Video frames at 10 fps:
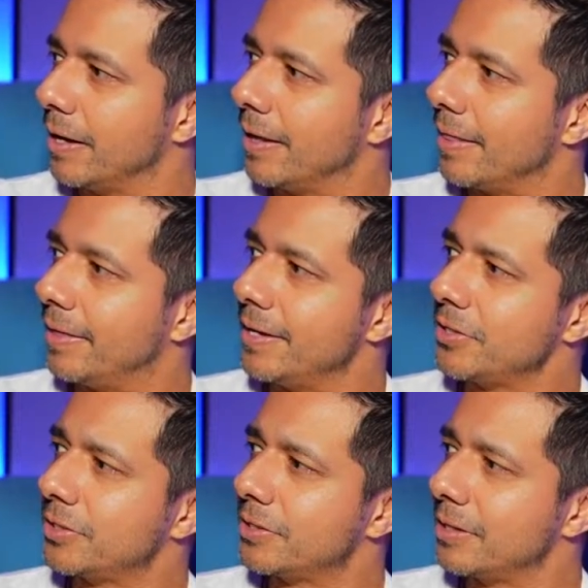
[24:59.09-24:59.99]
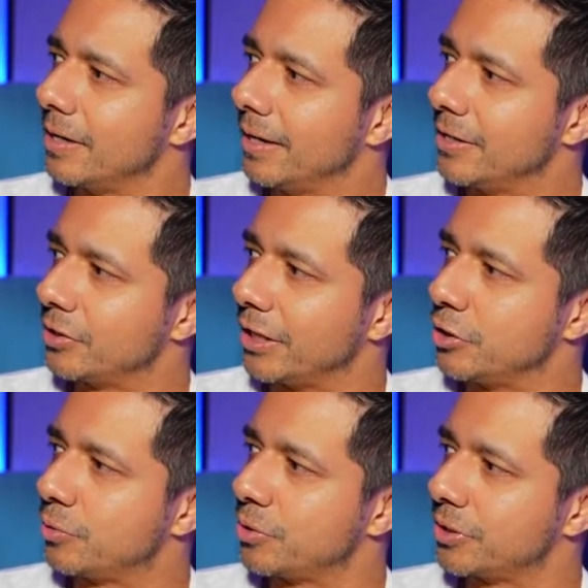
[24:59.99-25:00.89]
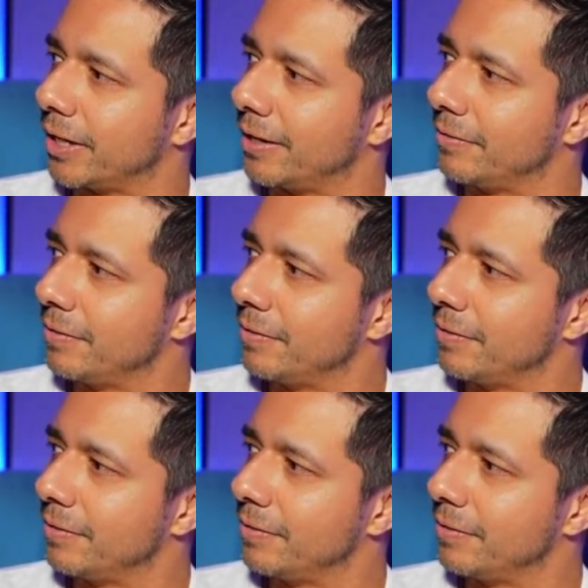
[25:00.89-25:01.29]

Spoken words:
This is interesting.